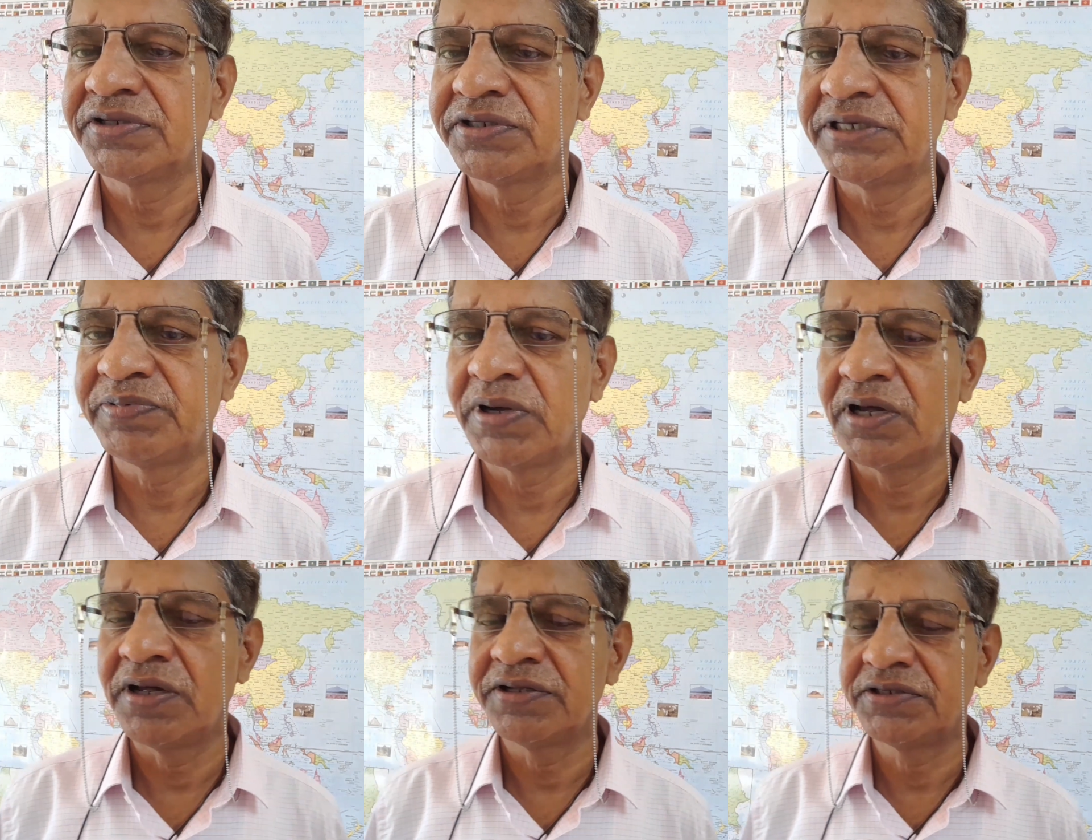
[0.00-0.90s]
Chief
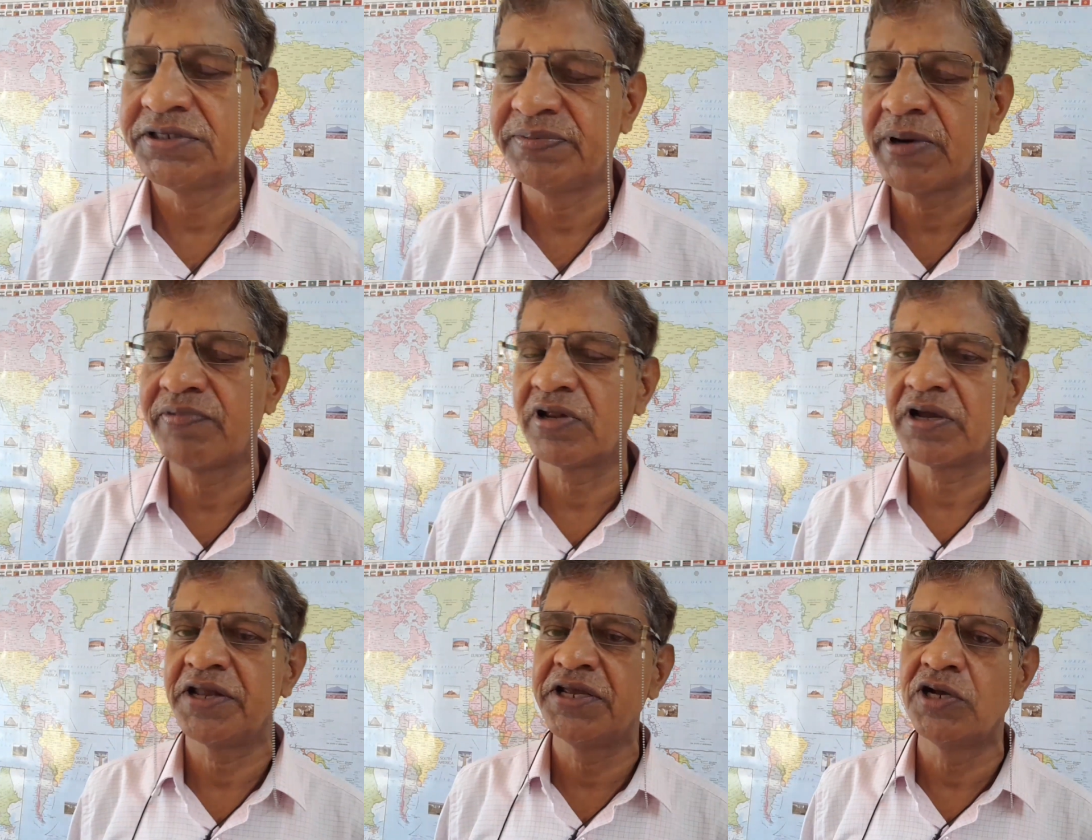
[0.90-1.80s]
officer
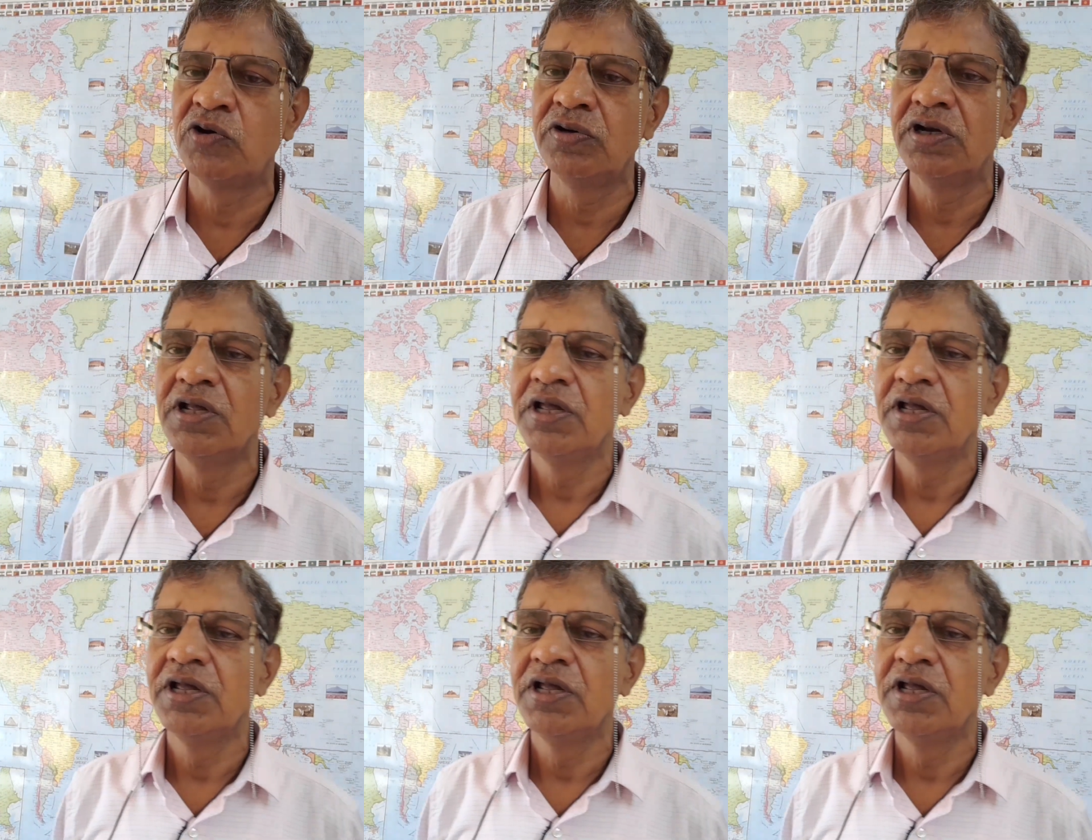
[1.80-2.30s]
carries out